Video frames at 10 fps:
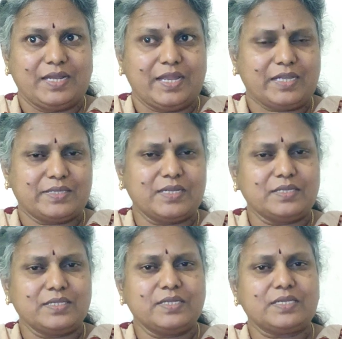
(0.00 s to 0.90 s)
like
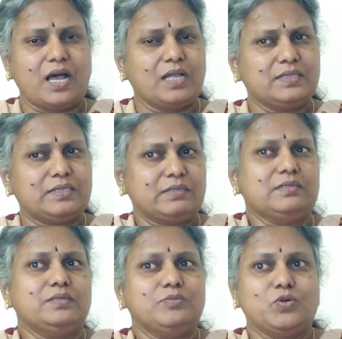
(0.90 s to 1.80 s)
sunsets are
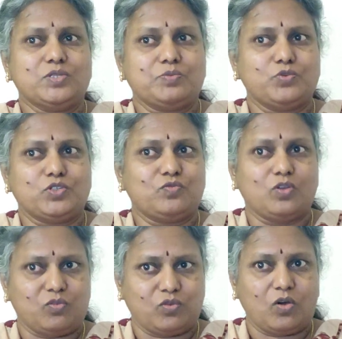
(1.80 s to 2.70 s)
the most
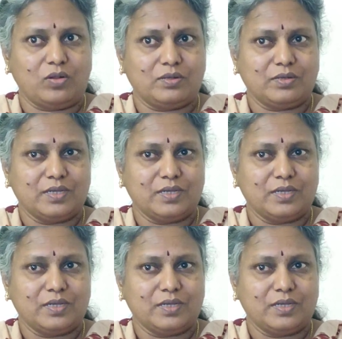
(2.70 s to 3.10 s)
beautiful of all.